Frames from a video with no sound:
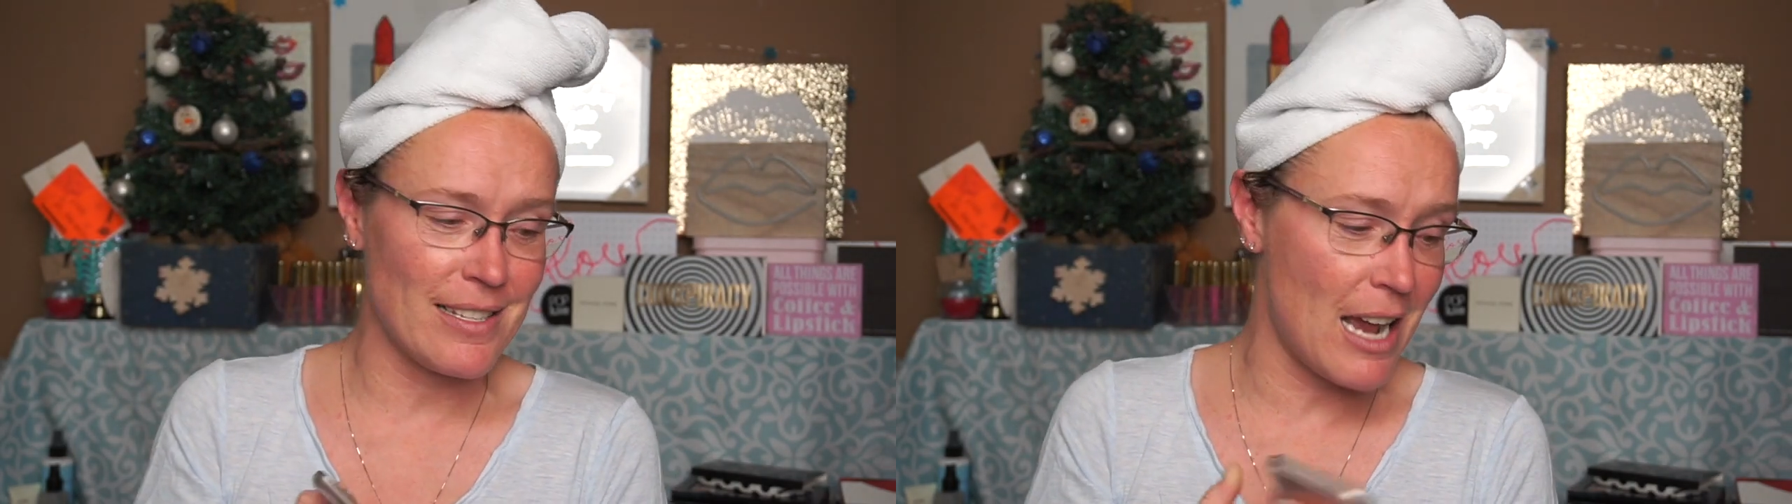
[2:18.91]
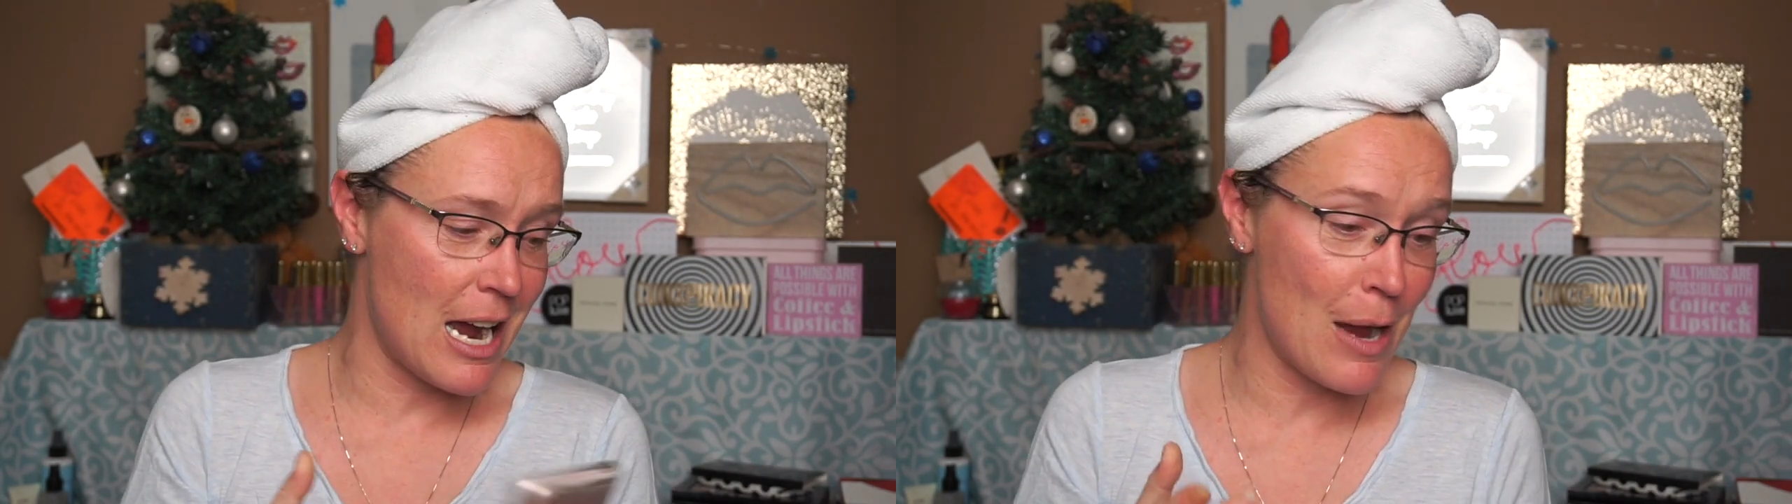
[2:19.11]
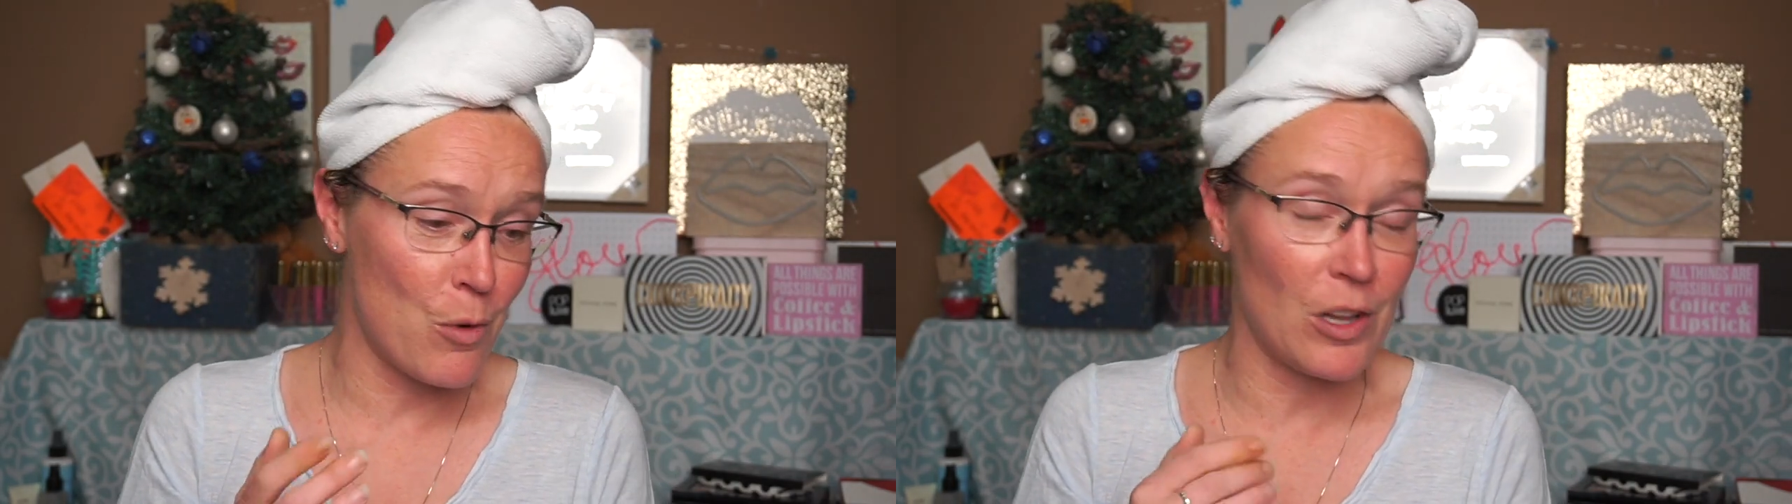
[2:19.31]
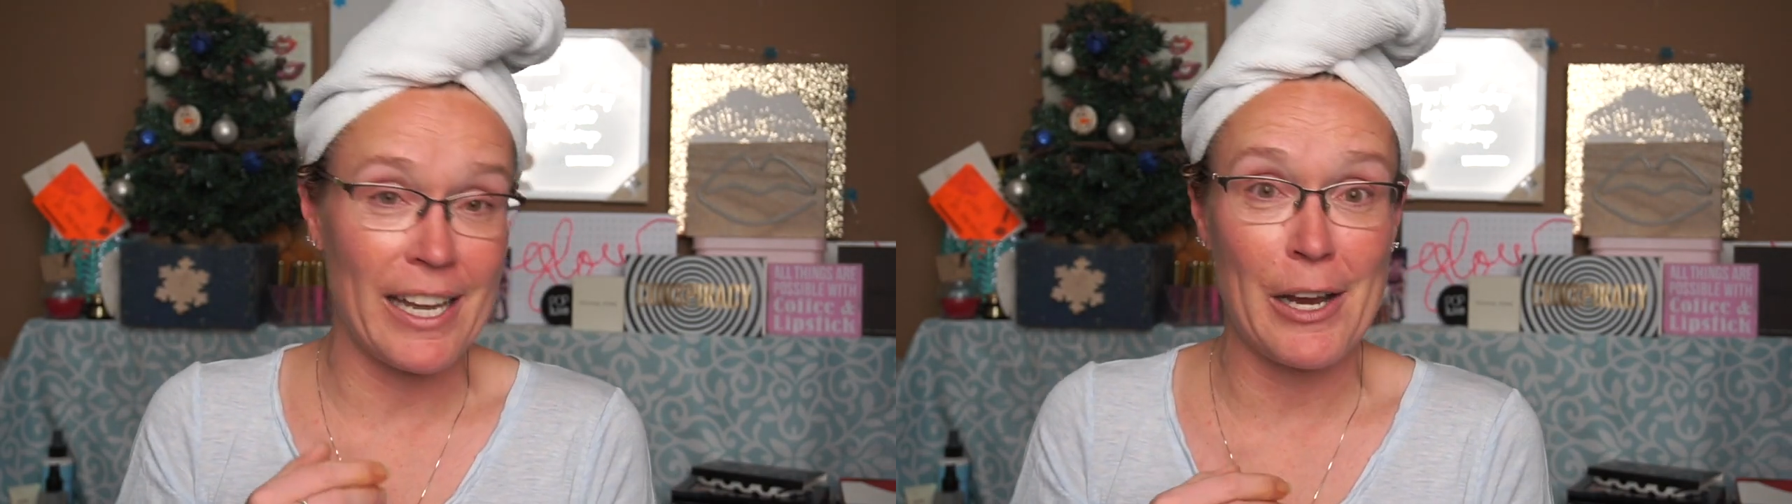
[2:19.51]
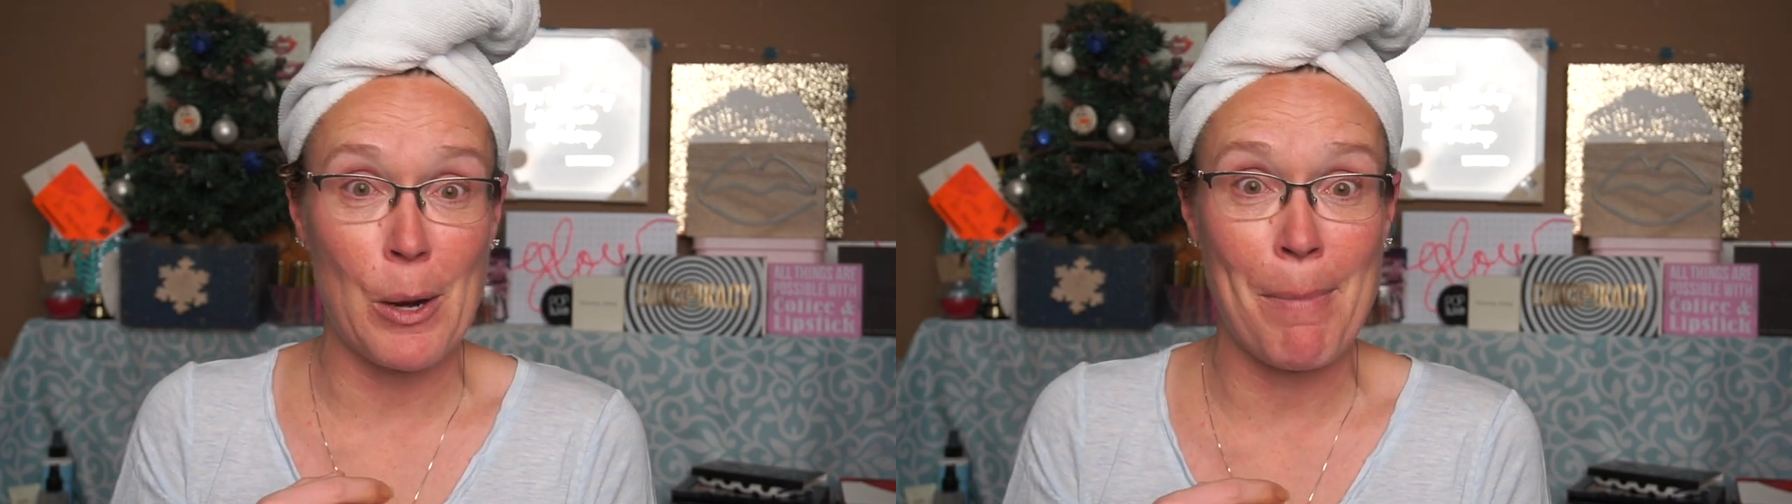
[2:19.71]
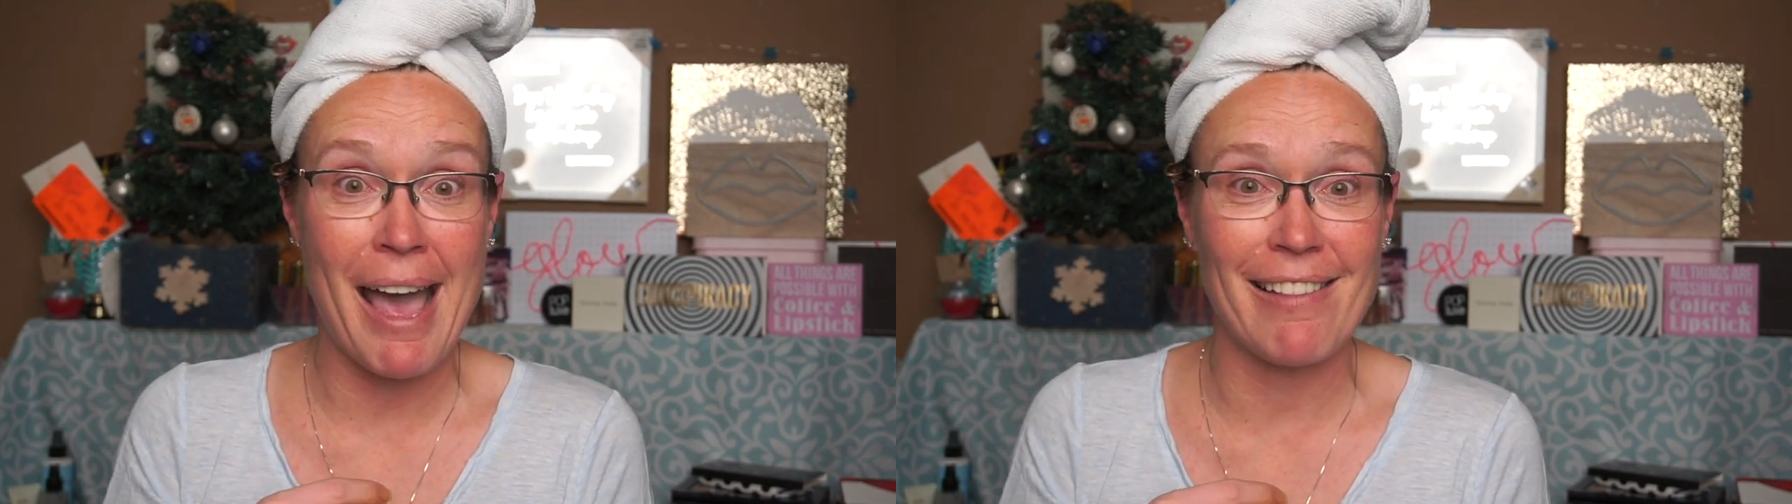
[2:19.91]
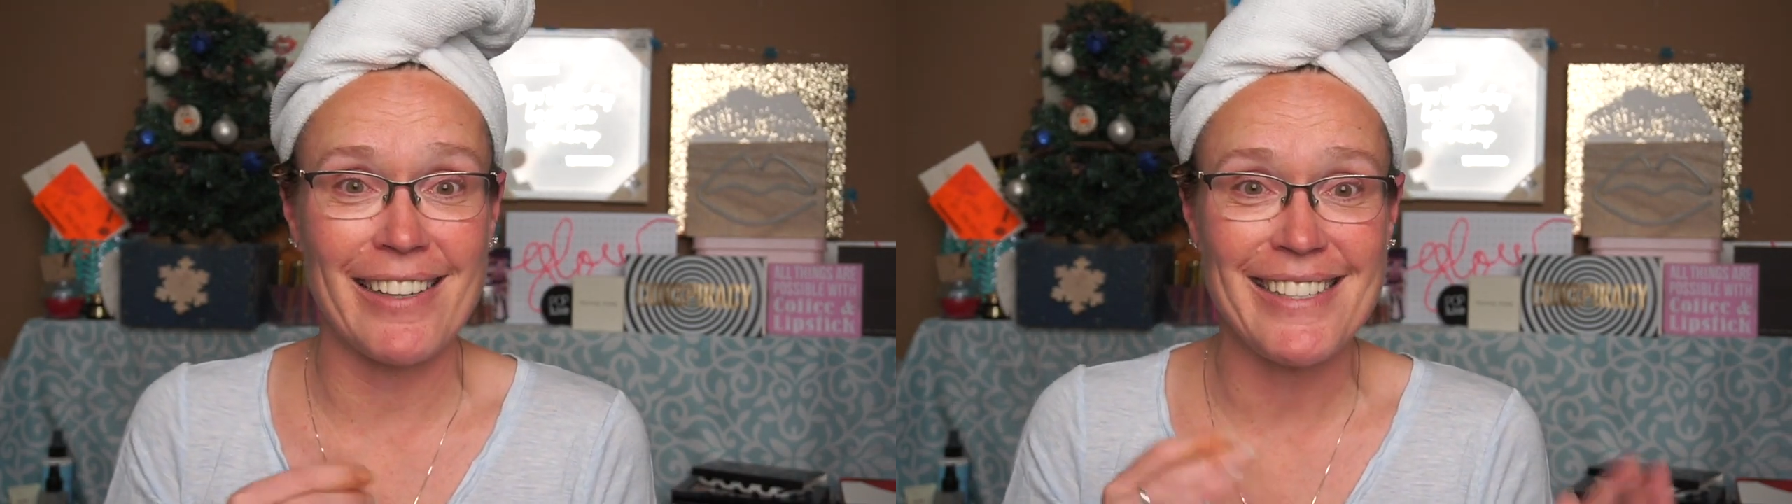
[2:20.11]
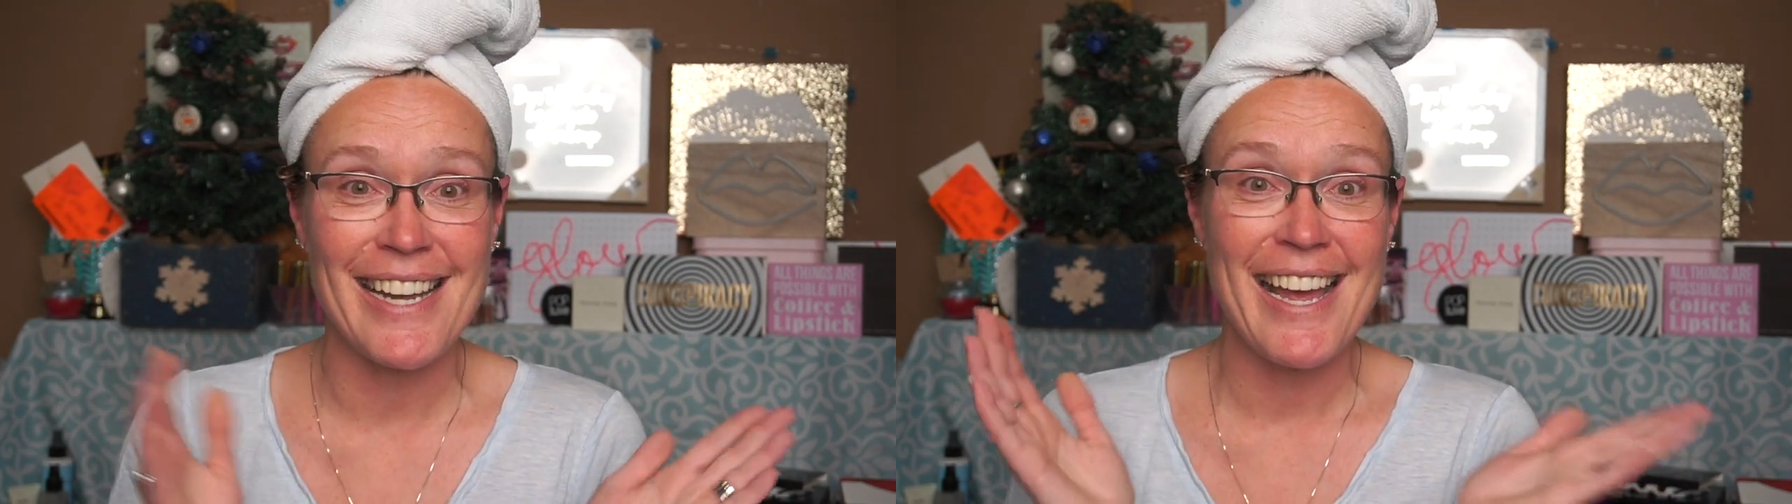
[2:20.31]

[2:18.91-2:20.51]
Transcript: I will get your palette